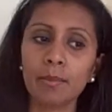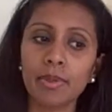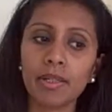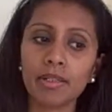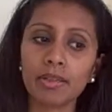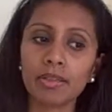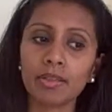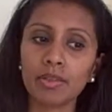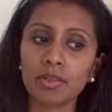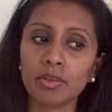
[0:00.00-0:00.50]

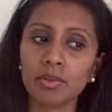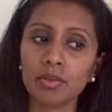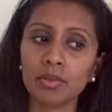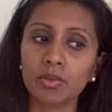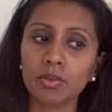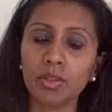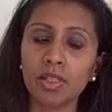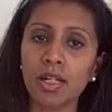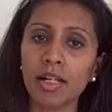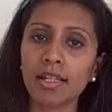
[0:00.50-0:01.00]
but
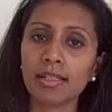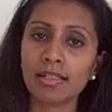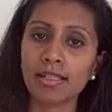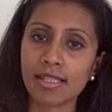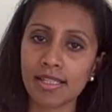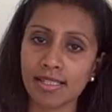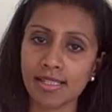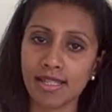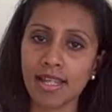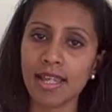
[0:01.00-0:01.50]
to
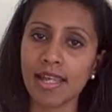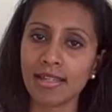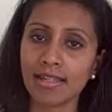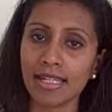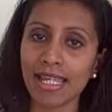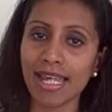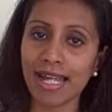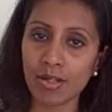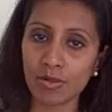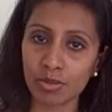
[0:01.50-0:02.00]

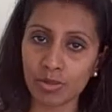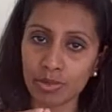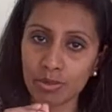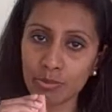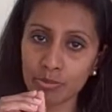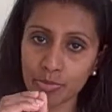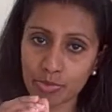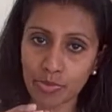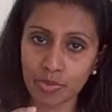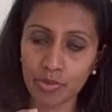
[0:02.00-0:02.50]
understand how to
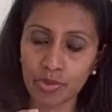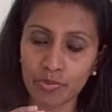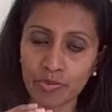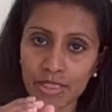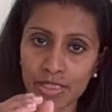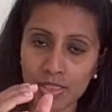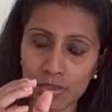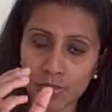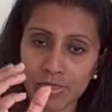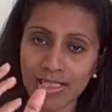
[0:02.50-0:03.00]
improve
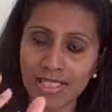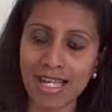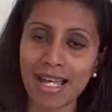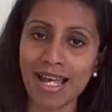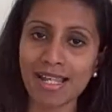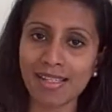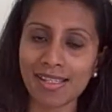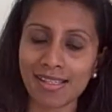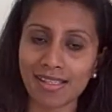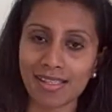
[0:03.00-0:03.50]
and to
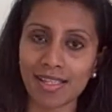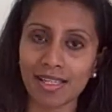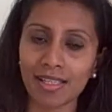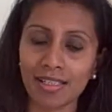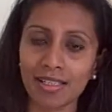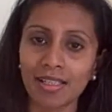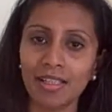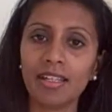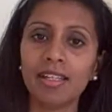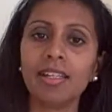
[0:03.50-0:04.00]
enhance that